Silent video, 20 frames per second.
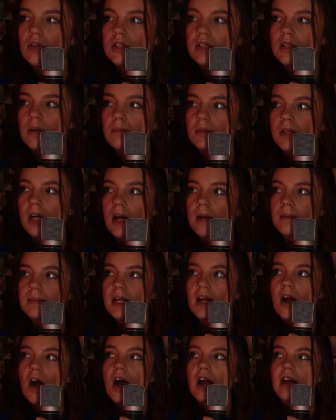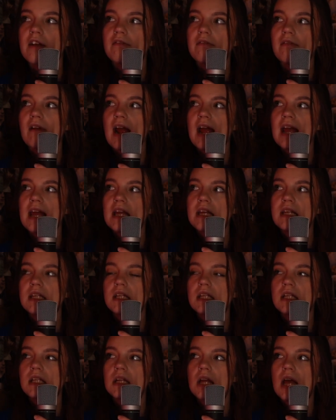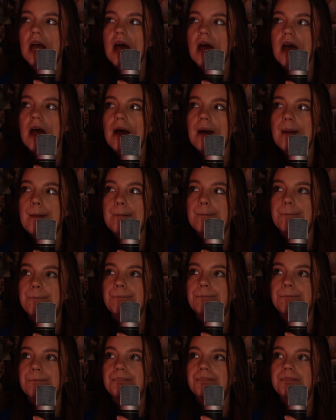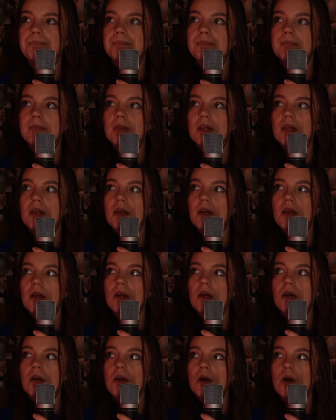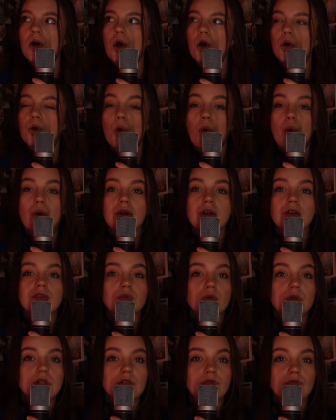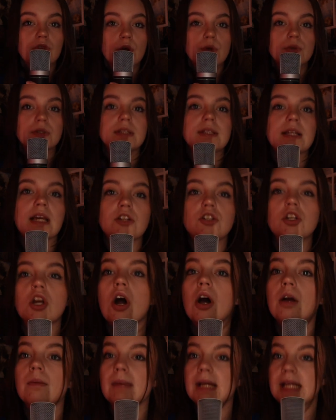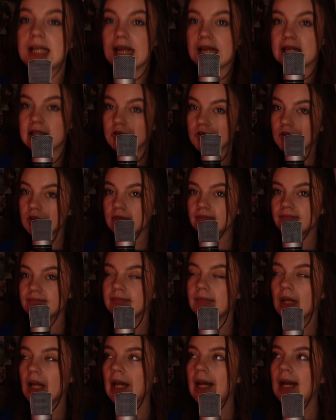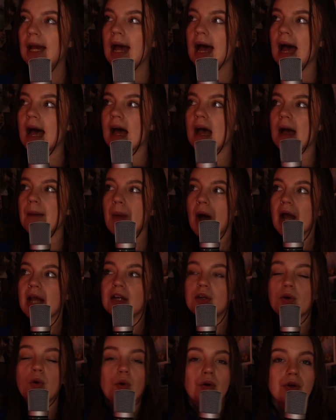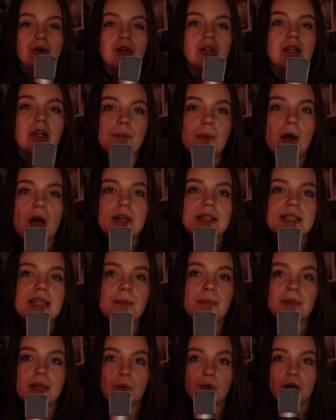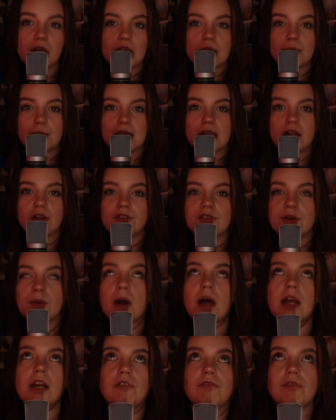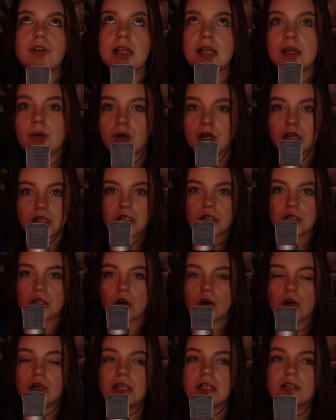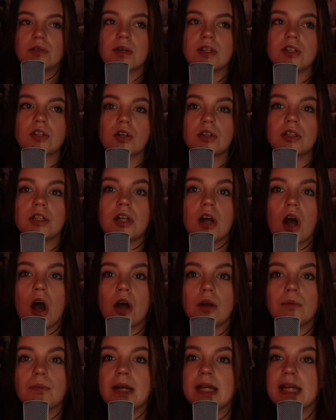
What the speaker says: sometimes like I read A Court of Thorns and Roses actually on my Kindle. I had ordered the box set, but they weren't going to be here for a while, and I really wanted to start it, so I started it on my